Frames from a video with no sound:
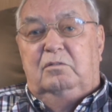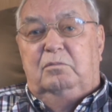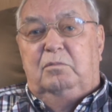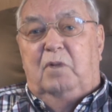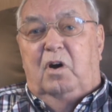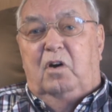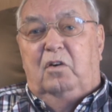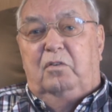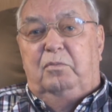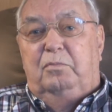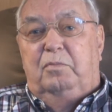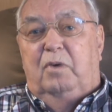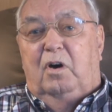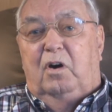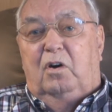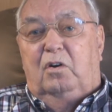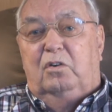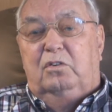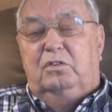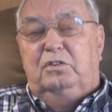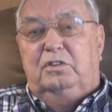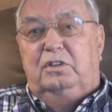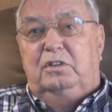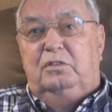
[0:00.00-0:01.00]

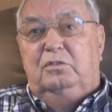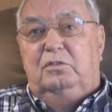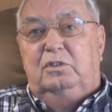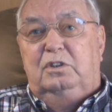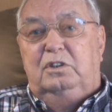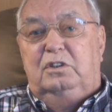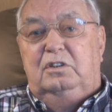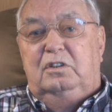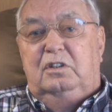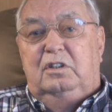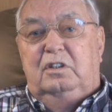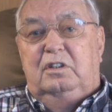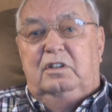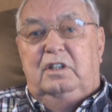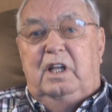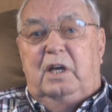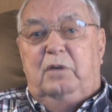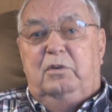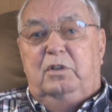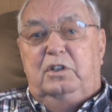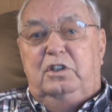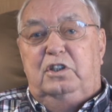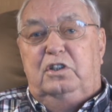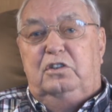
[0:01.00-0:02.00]
mothballs and
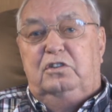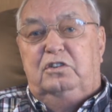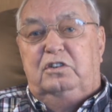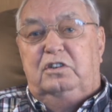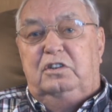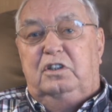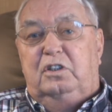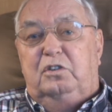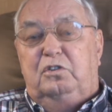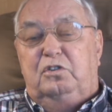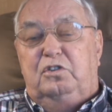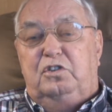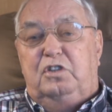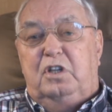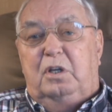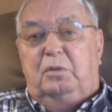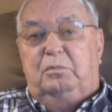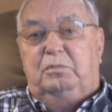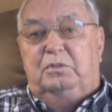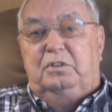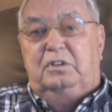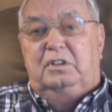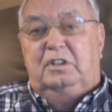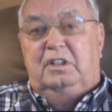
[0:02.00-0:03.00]
they were using those
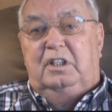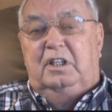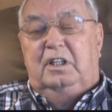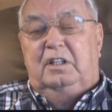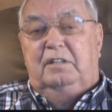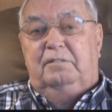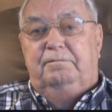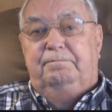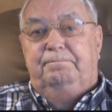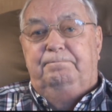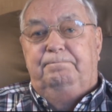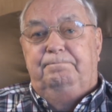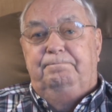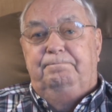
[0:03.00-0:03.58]
ships again.